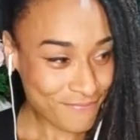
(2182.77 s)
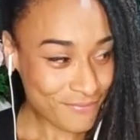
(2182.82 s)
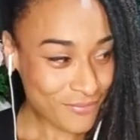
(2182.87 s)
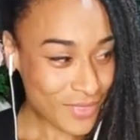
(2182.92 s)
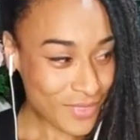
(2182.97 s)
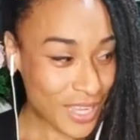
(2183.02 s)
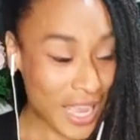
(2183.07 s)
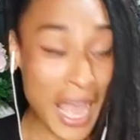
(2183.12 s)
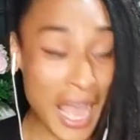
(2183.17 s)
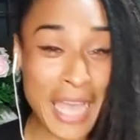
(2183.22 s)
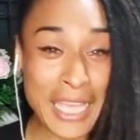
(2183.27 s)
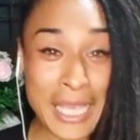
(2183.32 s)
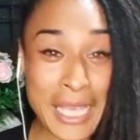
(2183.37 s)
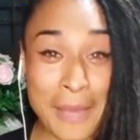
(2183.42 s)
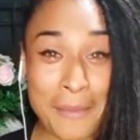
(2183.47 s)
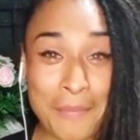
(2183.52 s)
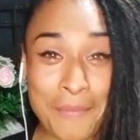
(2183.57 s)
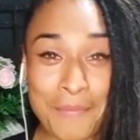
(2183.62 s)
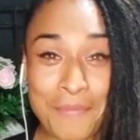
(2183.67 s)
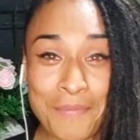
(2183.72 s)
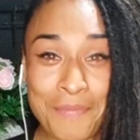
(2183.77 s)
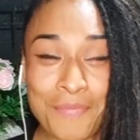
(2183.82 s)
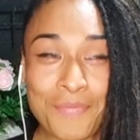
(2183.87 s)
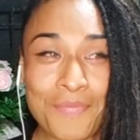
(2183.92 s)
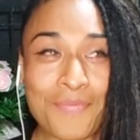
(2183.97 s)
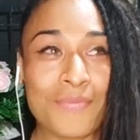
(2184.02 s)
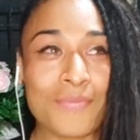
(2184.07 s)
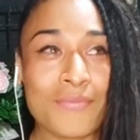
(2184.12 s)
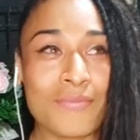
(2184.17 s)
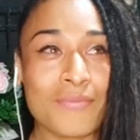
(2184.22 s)
I am
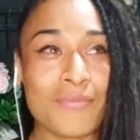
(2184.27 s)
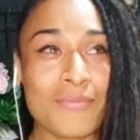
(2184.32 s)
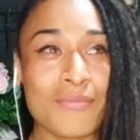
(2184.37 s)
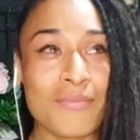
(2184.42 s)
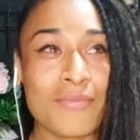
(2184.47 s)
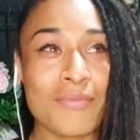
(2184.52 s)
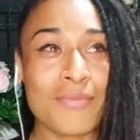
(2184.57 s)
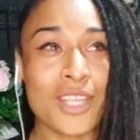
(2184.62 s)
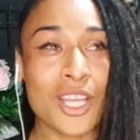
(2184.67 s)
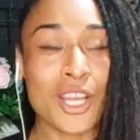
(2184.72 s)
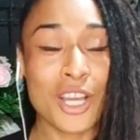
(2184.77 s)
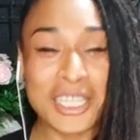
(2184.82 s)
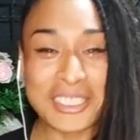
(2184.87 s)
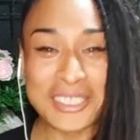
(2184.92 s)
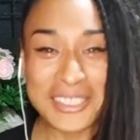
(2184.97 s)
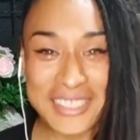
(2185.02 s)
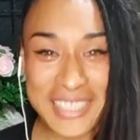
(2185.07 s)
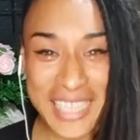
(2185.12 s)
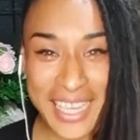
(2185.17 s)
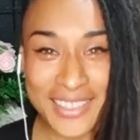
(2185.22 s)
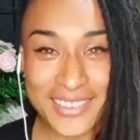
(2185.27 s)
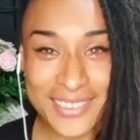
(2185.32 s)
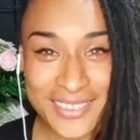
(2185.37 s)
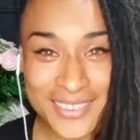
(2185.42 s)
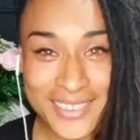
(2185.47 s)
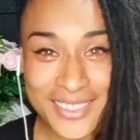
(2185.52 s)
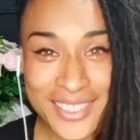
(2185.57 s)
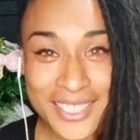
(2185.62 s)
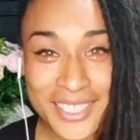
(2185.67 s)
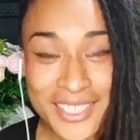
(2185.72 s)
content
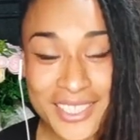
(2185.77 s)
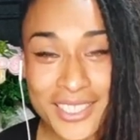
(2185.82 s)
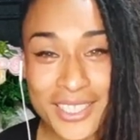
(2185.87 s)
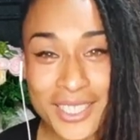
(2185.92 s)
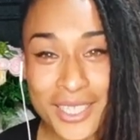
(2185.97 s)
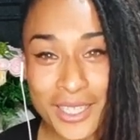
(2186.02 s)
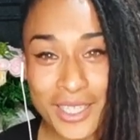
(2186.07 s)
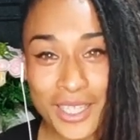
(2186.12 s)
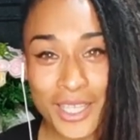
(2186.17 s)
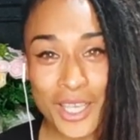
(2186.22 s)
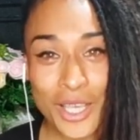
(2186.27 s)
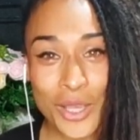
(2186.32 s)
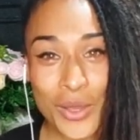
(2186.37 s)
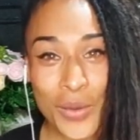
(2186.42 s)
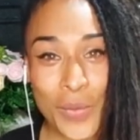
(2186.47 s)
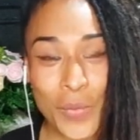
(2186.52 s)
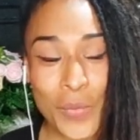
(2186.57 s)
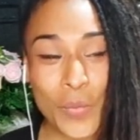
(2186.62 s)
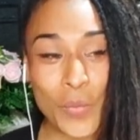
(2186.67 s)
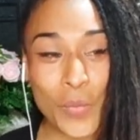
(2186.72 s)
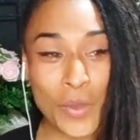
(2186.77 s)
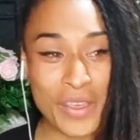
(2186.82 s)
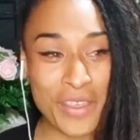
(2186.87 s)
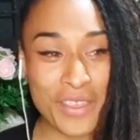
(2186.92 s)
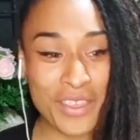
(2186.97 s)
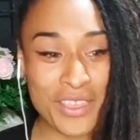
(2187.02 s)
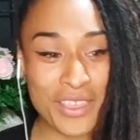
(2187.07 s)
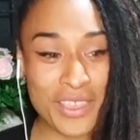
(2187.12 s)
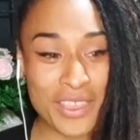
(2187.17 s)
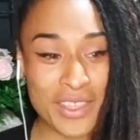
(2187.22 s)
with
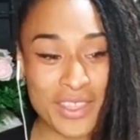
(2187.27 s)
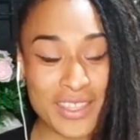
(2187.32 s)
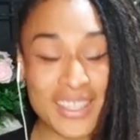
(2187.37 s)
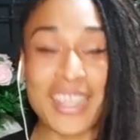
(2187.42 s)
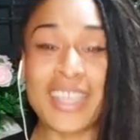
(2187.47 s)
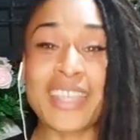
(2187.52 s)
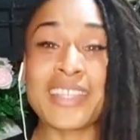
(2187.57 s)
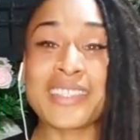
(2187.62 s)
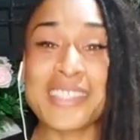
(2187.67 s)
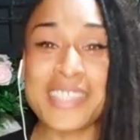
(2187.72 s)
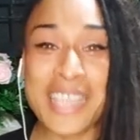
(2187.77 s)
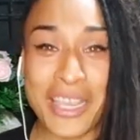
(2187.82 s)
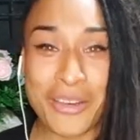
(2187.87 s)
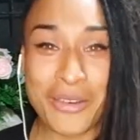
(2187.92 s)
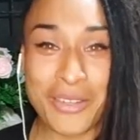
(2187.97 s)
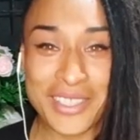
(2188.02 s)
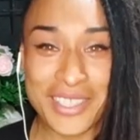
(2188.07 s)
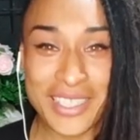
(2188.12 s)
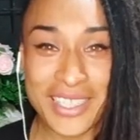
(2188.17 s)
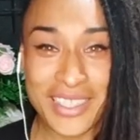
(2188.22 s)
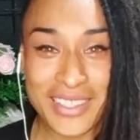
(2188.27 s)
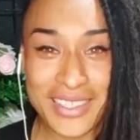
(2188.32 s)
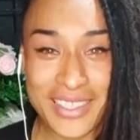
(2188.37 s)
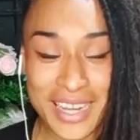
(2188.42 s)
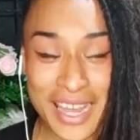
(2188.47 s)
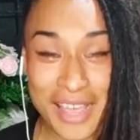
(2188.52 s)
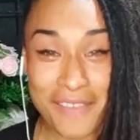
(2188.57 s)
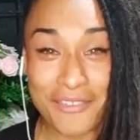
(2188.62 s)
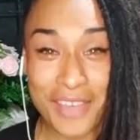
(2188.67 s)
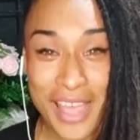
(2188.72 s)
the integrity that
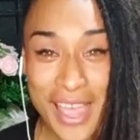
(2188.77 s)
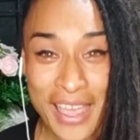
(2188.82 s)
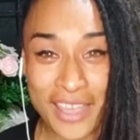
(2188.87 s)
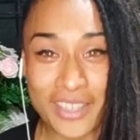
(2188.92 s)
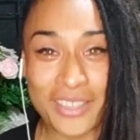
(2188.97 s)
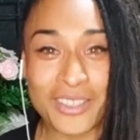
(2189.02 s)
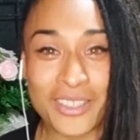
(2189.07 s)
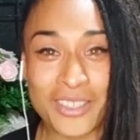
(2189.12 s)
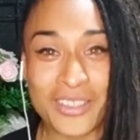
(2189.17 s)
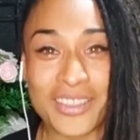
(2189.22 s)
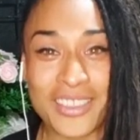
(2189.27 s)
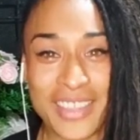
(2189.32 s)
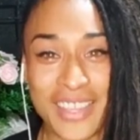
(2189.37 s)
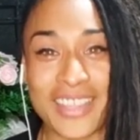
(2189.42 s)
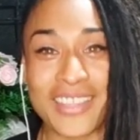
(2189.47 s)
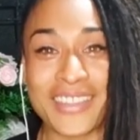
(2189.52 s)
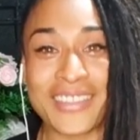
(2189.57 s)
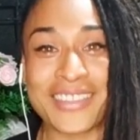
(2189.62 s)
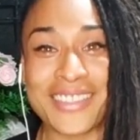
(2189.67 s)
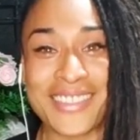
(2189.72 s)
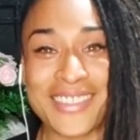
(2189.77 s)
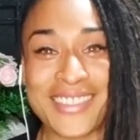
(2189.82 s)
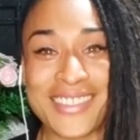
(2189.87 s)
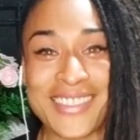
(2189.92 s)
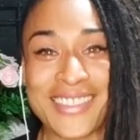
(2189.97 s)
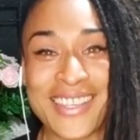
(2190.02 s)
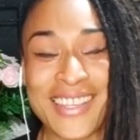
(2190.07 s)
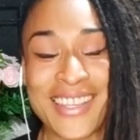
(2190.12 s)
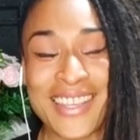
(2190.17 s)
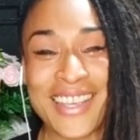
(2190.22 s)
I've handled things
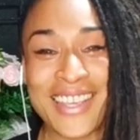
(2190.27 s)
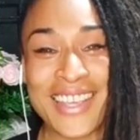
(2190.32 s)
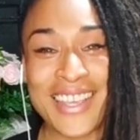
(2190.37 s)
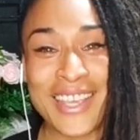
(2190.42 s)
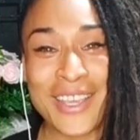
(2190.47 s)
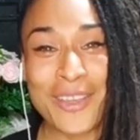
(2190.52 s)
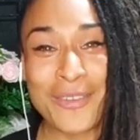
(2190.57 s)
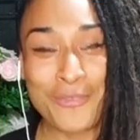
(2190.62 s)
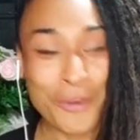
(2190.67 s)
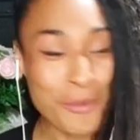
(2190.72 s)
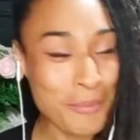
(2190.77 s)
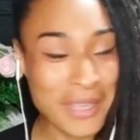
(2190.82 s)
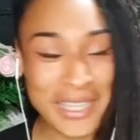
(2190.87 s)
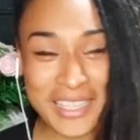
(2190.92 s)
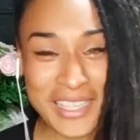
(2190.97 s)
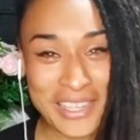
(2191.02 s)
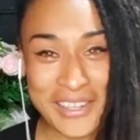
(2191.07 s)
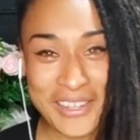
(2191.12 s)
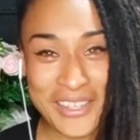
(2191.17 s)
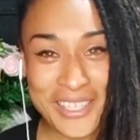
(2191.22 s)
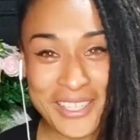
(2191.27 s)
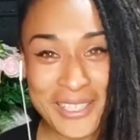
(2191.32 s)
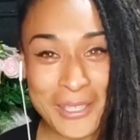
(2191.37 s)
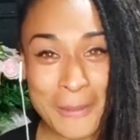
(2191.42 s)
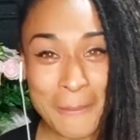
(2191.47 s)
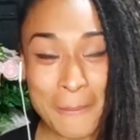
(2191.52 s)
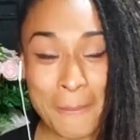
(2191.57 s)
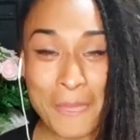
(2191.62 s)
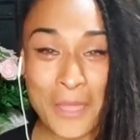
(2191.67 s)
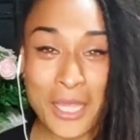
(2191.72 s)
for many years.
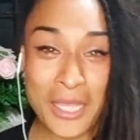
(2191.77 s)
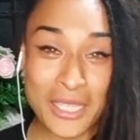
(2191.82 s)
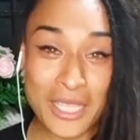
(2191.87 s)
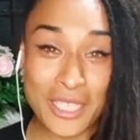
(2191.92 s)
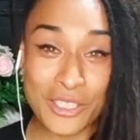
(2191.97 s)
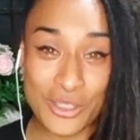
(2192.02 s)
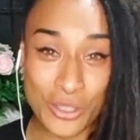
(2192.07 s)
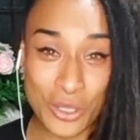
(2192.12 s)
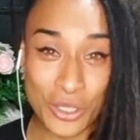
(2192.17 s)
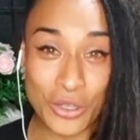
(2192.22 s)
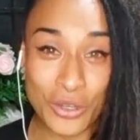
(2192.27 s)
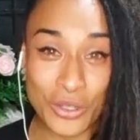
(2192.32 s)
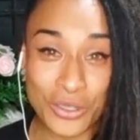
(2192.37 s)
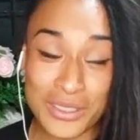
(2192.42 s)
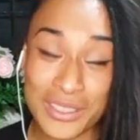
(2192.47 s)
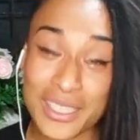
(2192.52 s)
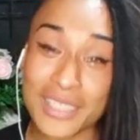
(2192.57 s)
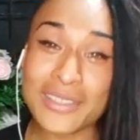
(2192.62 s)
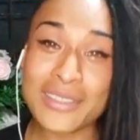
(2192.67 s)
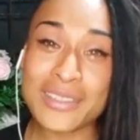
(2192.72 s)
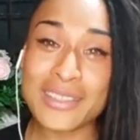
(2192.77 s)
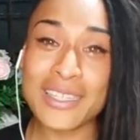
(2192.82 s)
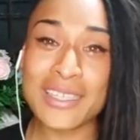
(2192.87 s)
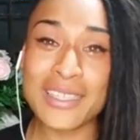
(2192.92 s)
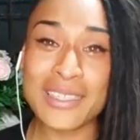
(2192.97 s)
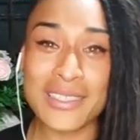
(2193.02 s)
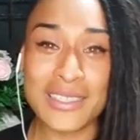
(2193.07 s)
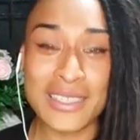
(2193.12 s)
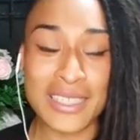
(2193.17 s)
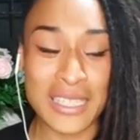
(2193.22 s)
Y estoy contenta
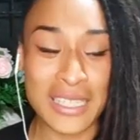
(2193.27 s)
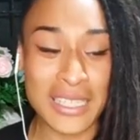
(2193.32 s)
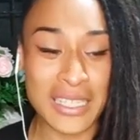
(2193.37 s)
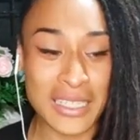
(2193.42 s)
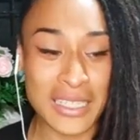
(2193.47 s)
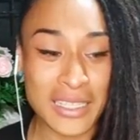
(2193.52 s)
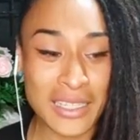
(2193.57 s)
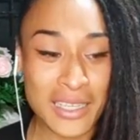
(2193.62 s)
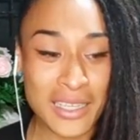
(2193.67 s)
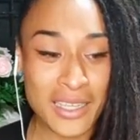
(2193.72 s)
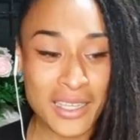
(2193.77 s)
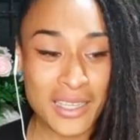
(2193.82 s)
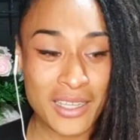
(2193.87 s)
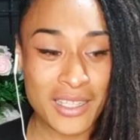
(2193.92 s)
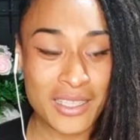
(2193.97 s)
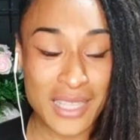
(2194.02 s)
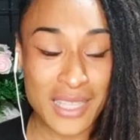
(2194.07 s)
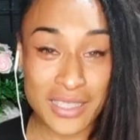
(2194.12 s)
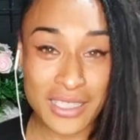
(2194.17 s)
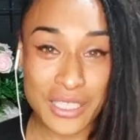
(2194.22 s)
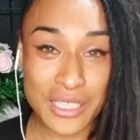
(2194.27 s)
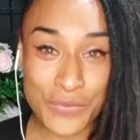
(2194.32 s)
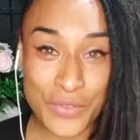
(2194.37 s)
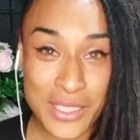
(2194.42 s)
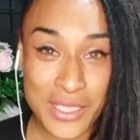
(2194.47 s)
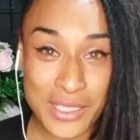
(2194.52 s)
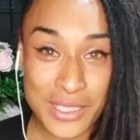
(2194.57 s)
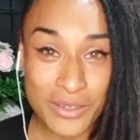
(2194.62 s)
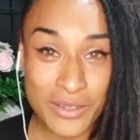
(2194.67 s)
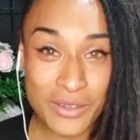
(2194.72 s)
y
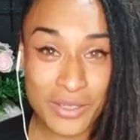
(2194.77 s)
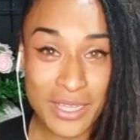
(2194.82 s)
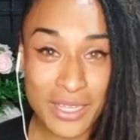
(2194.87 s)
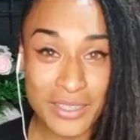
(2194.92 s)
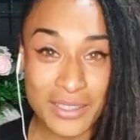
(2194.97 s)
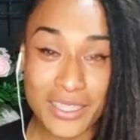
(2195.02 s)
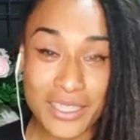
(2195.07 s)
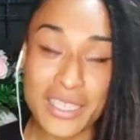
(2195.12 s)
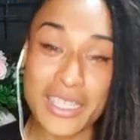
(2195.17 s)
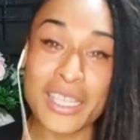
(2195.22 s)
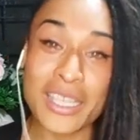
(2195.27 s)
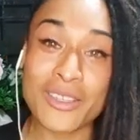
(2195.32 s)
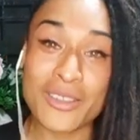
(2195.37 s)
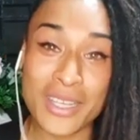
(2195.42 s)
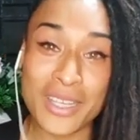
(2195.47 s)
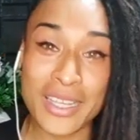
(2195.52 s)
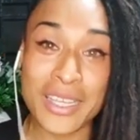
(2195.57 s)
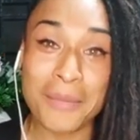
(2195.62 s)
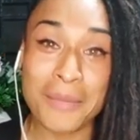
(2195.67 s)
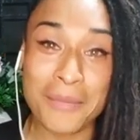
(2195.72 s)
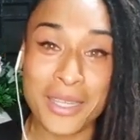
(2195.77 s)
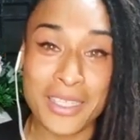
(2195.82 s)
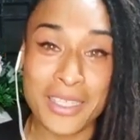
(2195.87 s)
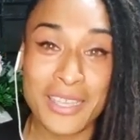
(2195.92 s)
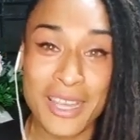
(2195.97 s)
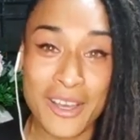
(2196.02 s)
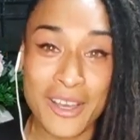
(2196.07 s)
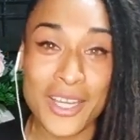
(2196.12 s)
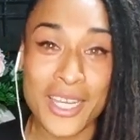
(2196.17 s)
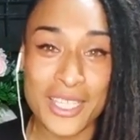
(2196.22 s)
satisfecha con la integridad con la que he
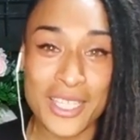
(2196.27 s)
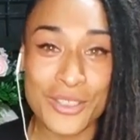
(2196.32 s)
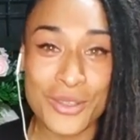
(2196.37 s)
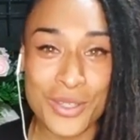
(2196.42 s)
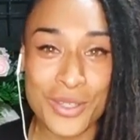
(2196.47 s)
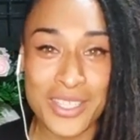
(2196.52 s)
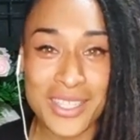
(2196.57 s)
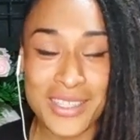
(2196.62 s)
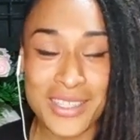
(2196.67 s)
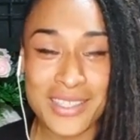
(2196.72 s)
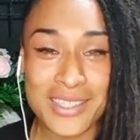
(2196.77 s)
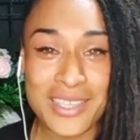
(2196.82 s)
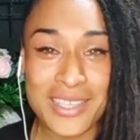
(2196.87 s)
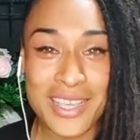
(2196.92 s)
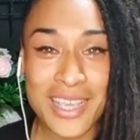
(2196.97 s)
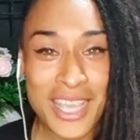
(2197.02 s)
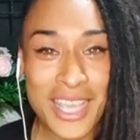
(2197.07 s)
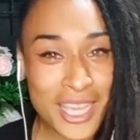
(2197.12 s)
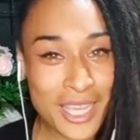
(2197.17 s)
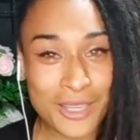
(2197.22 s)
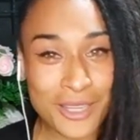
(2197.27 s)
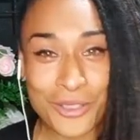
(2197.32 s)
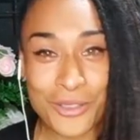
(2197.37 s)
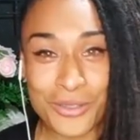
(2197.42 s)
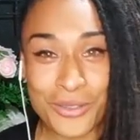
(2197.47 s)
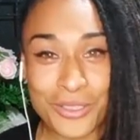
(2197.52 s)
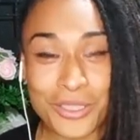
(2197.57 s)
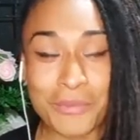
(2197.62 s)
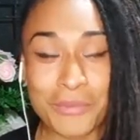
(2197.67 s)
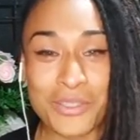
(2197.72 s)
manejado las cosas en los
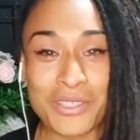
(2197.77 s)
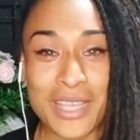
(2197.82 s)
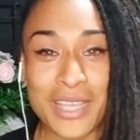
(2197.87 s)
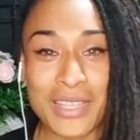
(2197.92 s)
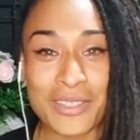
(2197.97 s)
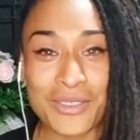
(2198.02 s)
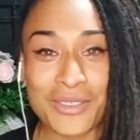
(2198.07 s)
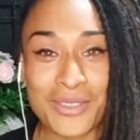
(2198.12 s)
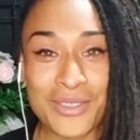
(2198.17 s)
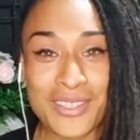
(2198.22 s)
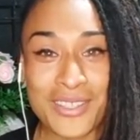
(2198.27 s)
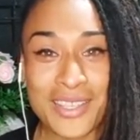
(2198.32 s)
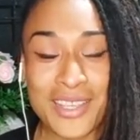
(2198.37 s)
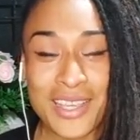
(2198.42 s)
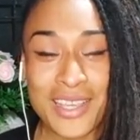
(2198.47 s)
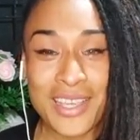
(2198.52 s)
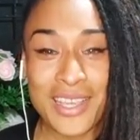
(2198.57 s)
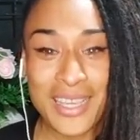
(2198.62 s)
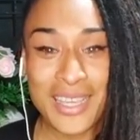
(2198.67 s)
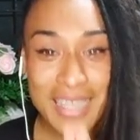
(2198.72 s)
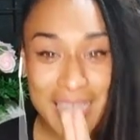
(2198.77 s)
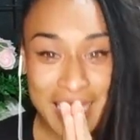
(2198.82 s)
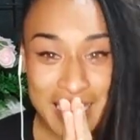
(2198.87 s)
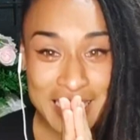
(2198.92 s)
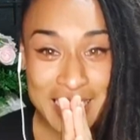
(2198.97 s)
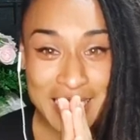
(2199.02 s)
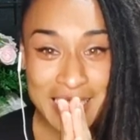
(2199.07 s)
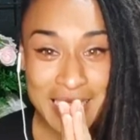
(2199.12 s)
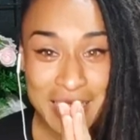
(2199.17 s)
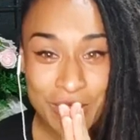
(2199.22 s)
últimos años.
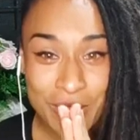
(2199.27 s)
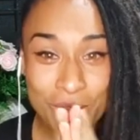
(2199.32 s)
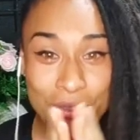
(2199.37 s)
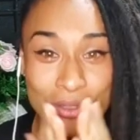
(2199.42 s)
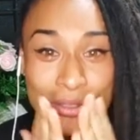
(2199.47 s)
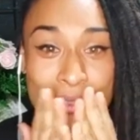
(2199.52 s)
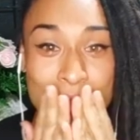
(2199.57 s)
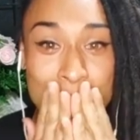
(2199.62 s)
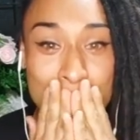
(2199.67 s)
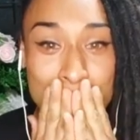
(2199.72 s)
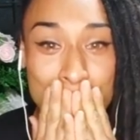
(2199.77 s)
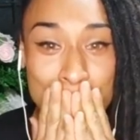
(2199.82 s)
Gracias a todos.